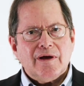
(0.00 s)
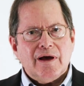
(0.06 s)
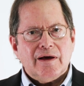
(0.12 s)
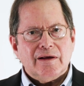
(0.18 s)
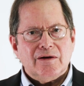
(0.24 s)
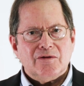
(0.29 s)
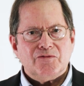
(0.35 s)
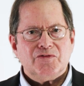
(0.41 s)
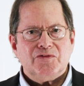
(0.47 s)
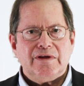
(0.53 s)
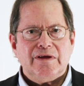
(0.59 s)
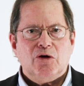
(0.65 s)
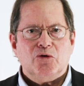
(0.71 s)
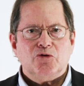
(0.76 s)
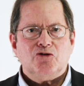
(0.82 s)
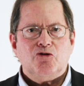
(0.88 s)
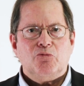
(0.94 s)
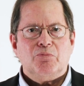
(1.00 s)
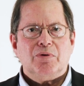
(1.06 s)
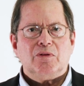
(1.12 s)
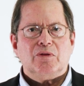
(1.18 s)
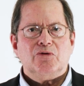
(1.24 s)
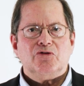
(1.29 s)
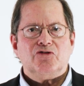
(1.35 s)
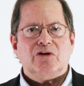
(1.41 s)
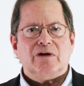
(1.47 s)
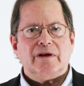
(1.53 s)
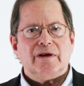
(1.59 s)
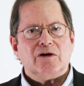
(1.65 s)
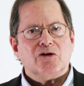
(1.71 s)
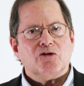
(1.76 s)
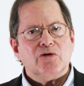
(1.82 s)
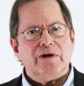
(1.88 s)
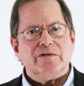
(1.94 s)
ton of CO2 pollution
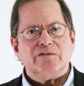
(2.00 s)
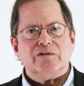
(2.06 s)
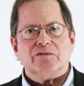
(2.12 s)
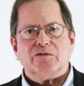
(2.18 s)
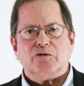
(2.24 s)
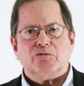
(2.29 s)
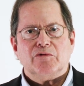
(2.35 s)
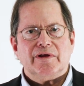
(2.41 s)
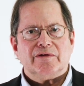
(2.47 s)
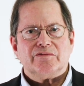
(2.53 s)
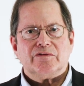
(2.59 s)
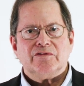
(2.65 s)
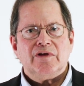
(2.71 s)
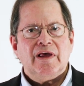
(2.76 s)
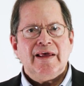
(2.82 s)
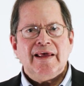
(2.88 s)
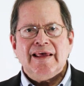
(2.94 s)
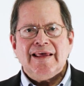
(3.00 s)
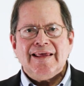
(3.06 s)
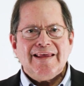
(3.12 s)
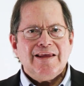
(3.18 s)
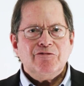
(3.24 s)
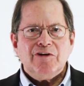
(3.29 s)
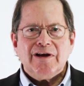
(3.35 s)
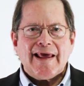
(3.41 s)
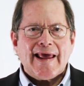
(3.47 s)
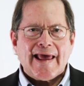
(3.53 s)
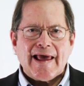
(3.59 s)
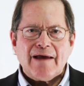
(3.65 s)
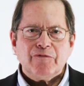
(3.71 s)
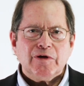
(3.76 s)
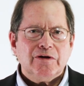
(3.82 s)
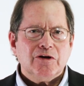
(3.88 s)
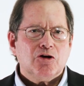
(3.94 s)
increases the risks. Even
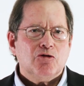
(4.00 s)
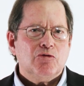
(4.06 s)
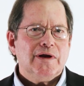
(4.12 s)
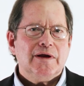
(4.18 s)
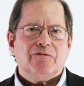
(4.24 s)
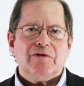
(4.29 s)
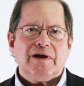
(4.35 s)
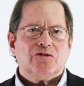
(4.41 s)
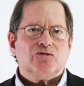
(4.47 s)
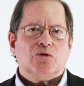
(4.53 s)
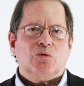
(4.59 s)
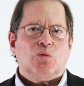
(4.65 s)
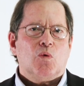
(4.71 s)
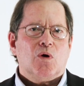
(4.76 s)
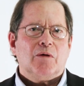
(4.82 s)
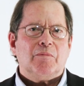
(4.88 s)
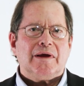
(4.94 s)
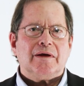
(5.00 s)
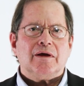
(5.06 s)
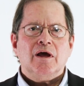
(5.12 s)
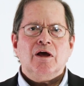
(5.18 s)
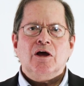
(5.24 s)
half a degree of extra warming